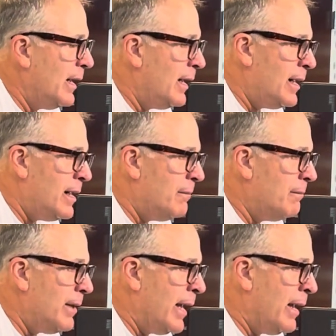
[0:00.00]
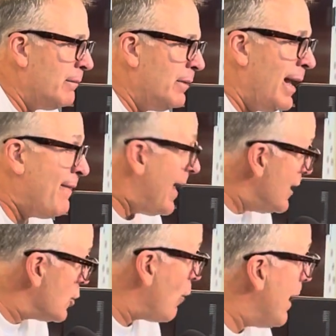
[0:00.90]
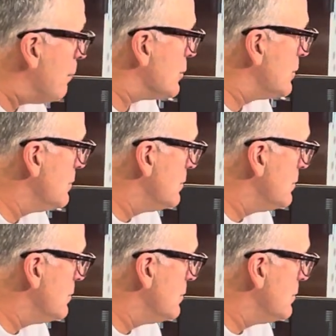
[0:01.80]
And then he scrambles.